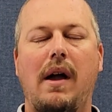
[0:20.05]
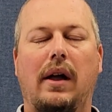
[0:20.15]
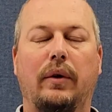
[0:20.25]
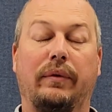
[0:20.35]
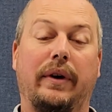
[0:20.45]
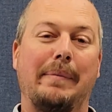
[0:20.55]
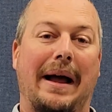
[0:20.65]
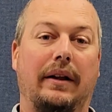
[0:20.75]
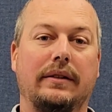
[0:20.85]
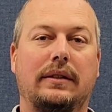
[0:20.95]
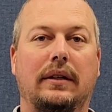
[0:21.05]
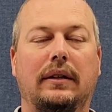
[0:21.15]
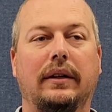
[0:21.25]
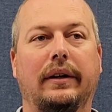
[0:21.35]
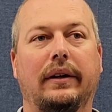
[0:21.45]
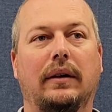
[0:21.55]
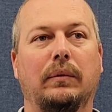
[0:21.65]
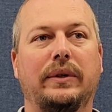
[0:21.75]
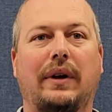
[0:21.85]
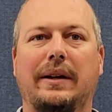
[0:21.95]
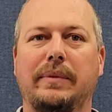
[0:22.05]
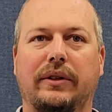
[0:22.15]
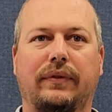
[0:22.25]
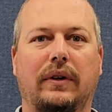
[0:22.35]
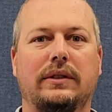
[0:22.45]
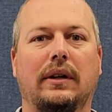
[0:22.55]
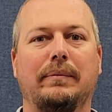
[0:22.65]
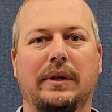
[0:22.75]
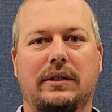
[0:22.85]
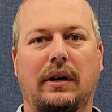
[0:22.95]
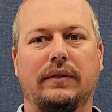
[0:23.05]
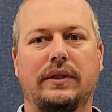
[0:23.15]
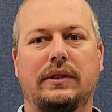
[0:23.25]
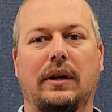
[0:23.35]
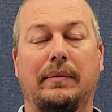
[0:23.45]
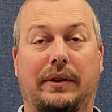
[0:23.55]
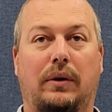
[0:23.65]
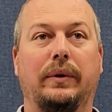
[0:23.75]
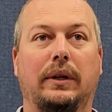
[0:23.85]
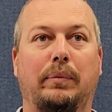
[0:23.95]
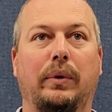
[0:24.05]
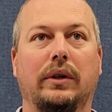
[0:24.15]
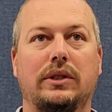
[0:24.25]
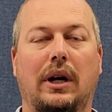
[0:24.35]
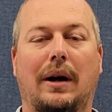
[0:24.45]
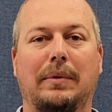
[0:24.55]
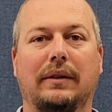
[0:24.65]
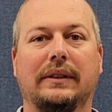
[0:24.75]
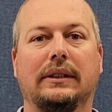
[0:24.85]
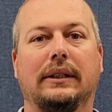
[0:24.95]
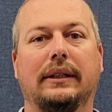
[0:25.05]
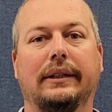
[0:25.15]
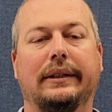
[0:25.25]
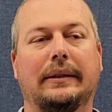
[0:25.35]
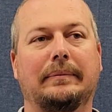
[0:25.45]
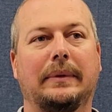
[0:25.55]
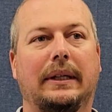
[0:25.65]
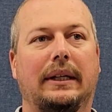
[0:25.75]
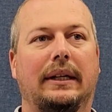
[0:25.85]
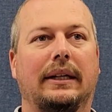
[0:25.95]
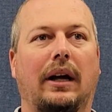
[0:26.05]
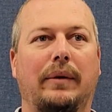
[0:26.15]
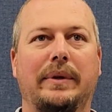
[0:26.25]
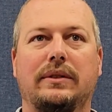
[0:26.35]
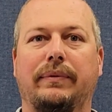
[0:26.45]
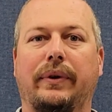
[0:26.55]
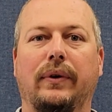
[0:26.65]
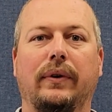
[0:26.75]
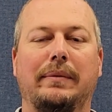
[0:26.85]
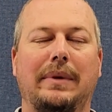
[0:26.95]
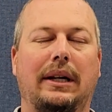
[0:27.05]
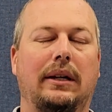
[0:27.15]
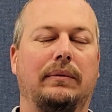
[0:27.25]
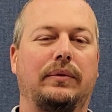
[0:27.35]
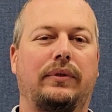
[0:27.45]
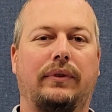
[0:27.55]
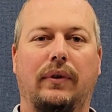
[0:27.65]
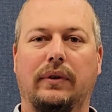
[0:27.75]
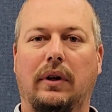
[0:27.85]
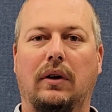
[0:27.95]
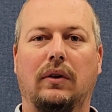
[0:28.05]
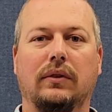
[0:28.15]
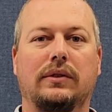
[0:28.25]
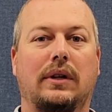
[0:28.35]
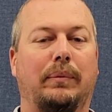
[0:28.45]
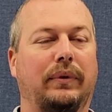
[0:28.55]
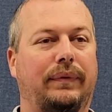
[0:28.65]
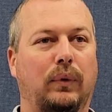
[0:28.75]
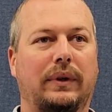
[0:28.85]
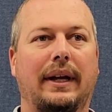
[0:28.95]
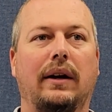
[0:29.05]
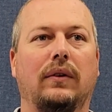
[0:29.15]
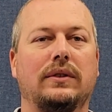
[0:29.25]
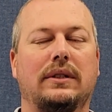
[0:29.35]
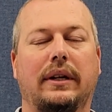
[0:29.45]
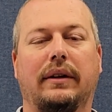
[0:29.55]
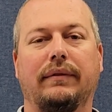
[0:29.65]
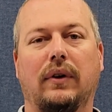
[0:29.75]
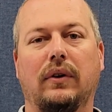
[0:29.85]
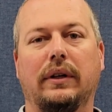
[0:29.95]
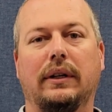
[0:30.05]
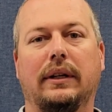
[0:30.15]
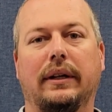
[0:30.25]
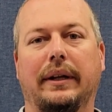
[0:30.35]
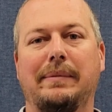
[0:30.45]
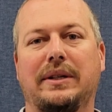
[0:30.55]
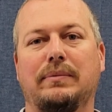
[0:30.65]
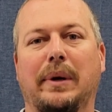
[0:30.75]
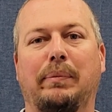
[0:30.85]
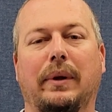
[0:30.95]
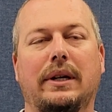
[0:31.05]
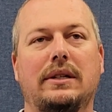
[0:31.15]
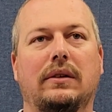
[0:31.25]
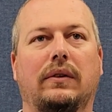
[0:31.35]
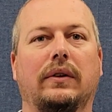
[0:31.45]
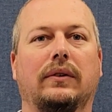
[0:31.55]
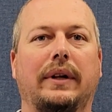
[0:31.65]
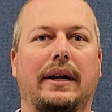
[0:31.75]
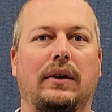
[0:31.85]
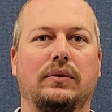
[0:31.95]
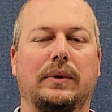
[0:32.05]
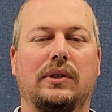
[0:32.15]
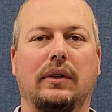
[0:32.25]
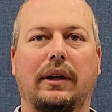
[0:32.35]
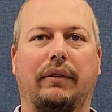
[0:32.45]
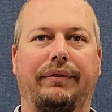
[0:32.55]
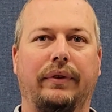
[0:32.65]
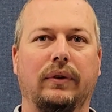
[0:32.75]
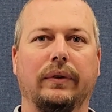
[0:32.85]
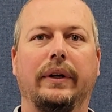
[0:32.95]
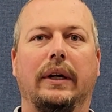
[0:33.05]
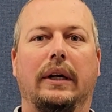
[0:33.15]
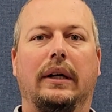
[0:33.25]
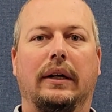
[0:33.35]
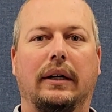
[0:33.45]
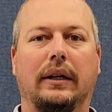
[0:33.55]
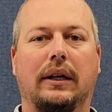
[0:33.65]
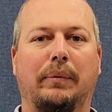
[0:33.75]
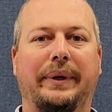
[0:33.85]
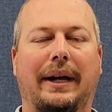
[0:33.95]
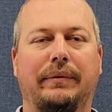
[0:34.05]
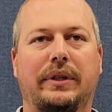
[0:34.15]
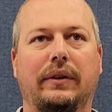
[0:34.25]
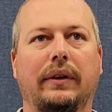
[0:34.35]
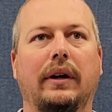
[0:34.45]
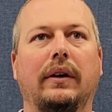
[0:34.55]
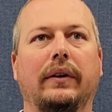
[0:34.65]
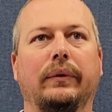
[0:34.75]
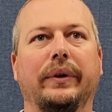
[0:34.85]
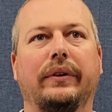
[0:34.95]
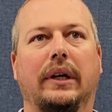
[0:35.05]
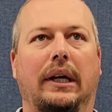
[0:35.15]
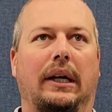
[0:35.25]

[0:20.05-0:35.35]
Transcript: They were very balanced. We tried to mix fronts up, mix coverages up, and I thought we did a pretty good job of it. Got them in some third and mediums, third and longs, a couple of fourth downs that they converted. They made some big plays and critical downs. We just couldn't get off the field a couple times here and there with,